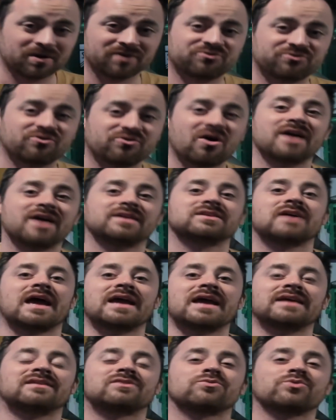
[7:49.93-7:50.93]
fought
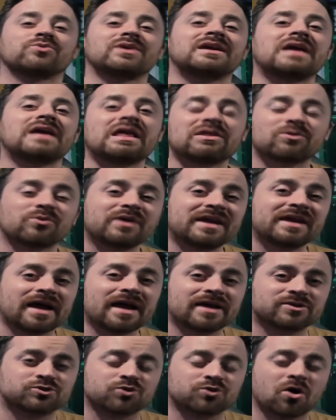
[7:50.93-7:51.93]
a 3-3
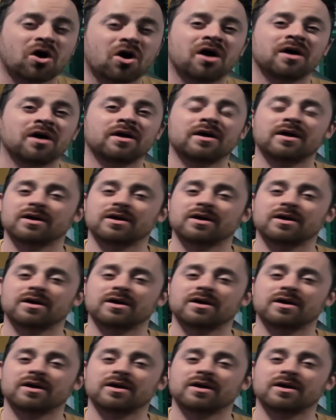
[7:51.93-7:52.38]
draw.